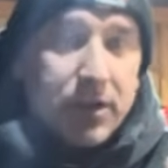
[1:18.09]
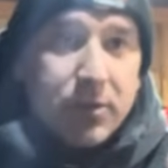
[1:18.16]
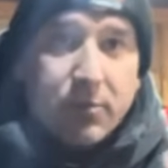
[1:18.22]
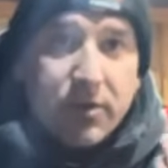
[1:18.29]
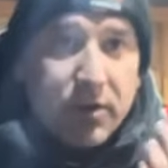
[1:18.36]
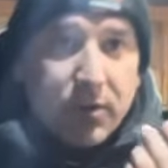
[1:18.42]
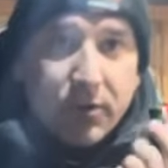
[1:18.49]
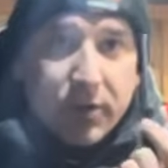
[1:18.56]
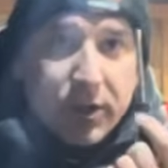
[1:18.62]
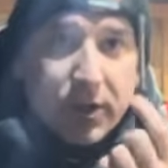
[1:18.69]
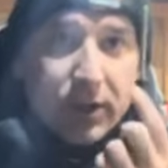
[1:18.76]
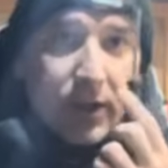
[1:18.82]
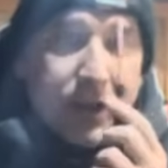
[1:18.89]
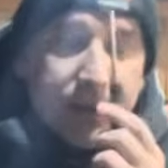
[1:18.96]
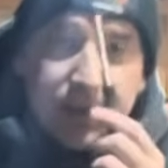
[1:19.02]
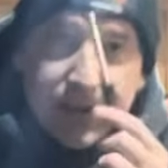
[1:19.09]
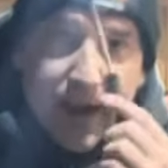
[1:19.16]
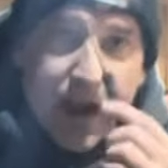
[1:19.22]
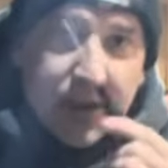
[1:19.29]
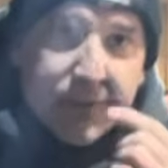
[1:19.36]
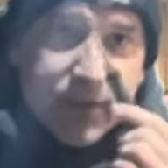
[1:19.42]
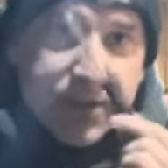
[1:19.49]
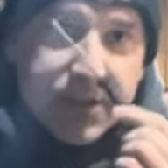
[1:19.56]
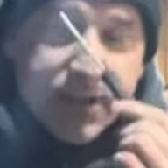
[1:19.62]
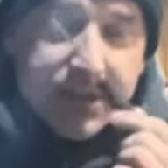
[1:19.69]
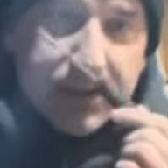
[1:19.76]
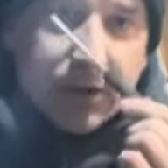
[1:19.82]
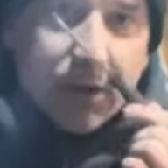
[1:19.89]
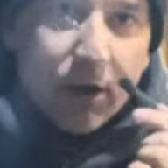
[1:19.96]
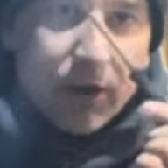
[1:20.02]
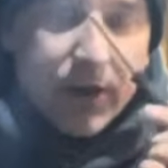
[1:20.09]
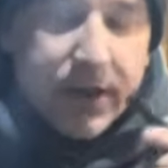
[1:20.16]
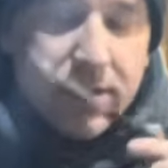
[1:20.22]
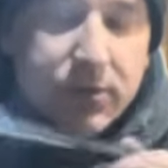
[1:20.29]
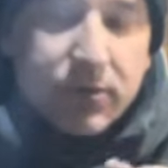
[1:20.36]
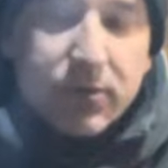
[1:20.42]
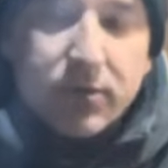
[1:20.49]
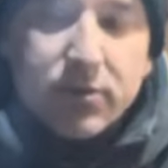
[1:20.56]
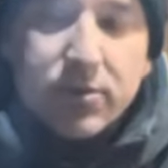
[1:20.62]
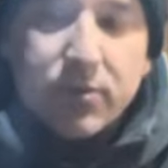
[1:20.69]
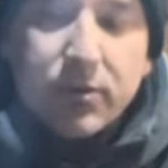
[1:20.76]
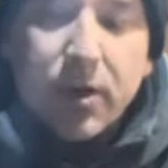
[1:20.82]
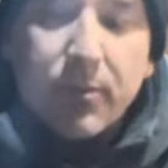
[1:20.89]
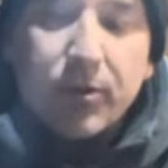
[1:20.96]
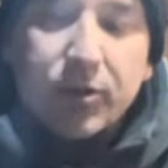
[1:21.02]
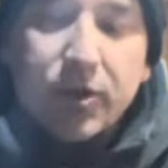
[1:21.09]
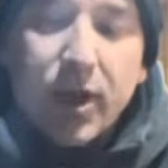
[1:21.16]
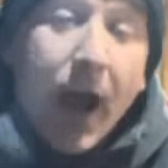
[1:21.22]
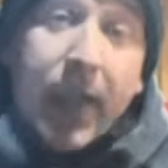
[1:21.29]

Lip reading: you likely have this in there already, so double check.